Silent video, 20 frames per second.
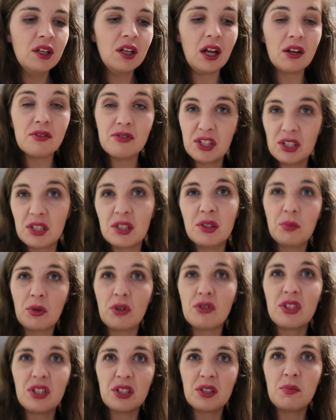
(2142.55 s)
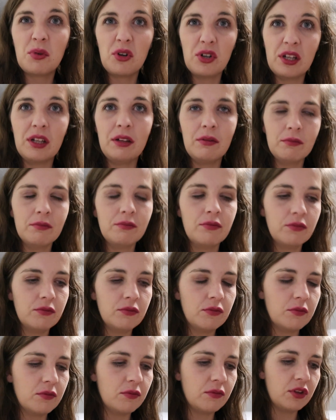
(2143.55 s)
I'm just in the process of putting
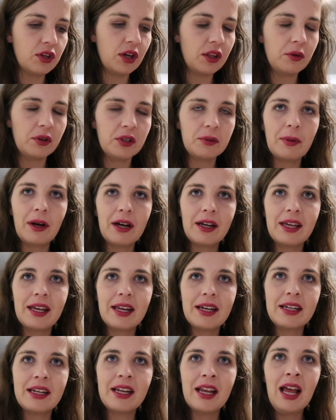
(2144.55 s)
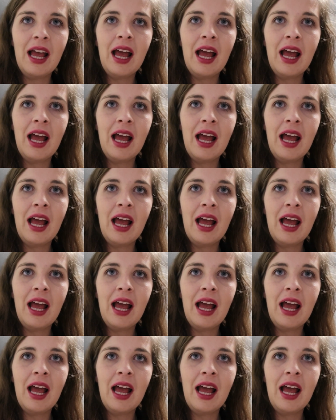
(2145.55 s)
the other ones back in.